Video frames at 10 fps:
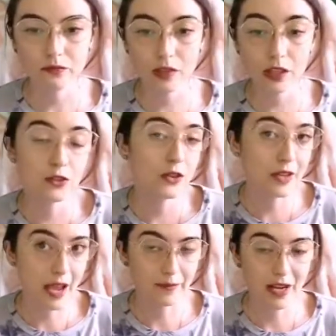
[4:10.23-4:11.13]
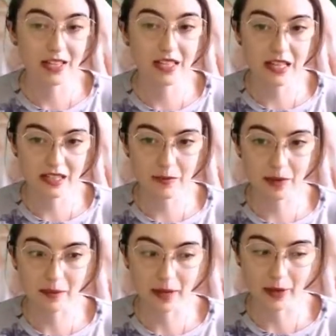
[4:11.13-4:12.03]
So yeah, I did end up
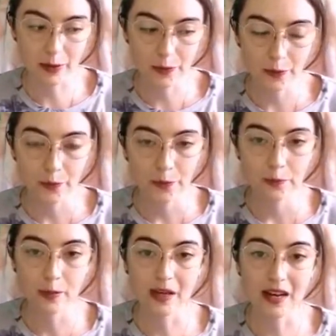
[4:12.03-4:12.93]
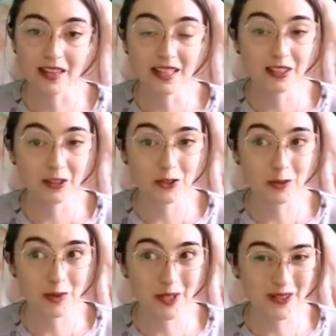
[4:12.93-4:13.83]
making my own, but I think it looks
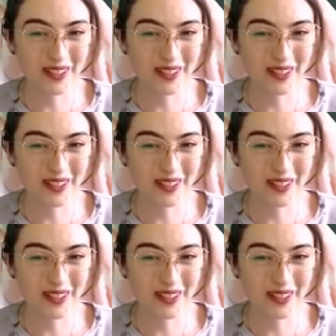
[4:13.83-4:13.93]
super cute.